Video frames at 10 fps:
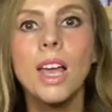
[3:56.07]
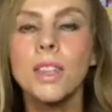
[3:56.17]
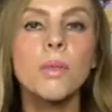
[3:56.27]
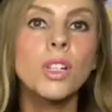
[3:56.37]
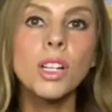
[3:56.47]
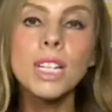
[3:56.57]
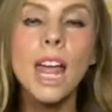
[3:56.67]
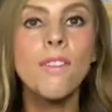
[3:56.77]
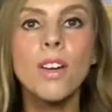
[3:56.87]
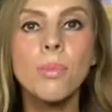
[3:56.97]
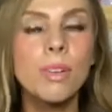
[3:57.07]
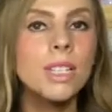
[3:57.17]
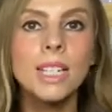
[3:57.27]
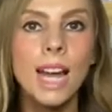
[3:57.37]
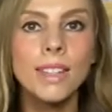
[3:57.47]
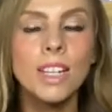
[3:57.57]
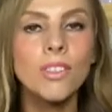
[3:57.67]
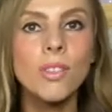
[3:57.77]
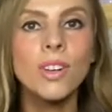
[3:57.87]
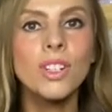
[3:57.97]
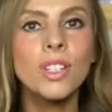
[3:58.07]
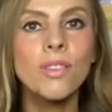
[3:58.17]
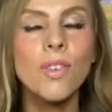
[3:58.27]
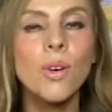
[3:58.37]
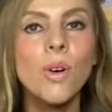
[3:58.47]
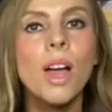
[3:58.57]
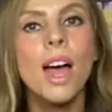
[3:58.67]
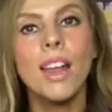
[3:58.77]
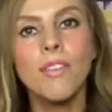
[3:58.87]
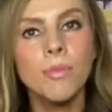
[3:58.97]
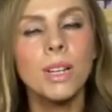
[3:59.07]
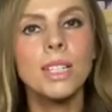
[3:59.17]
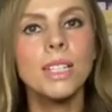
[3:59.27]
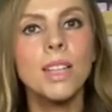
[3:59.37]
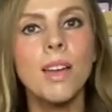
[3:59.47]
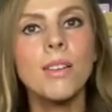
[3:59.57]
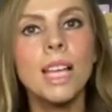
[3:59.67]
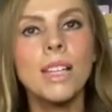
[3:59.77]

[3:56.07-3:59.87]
which I'd never printed out the instructions for, and I've printed those out.